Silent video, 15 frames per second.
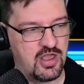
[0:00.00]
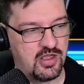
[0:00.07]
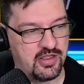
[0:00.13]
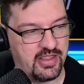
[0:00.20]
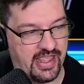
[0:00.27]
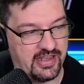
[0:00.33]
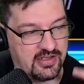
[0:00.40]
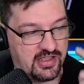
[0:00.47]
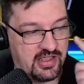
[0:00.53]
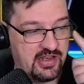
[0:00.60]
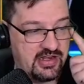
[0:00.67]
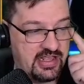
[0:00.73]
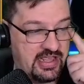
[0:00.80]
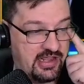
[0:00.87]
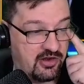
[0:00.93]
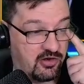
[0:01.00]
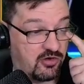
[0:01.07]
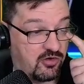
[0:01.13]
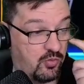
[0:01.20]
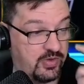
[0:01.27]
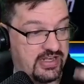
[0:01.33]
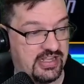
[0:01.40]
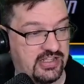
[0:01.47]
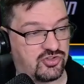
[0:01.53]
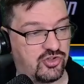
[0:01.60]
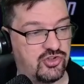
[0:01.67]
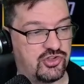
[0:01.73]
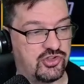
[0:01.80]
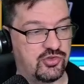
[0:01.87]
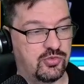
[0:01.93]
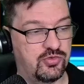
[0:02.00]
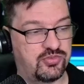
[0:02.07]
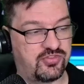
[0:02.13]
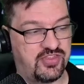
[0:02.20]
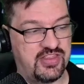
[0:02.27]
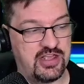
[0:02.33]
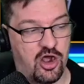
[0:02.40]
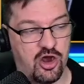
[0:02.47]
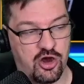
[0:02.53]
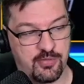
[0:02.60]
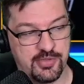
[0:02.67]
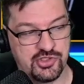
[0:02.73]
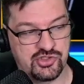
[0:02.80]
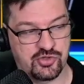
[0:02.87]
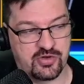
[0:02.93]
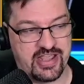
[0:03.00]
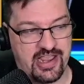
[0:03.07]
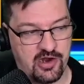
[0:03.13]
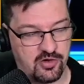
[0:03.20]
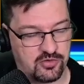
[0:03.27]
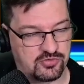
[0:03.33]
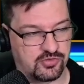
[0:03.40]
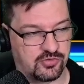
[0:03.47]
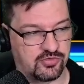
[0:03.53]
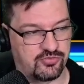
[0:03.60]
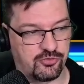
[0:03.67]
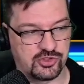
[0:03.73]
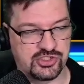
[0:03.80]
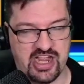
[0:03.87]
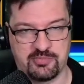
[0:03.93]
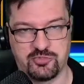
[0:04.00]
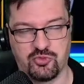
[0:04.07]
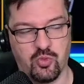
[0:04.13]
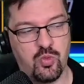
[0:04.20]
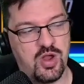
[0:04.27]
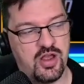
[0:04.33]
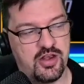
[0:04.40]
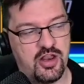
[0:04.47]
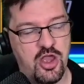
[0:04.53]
And in here, we need to use the harbinger characters for chapter 1,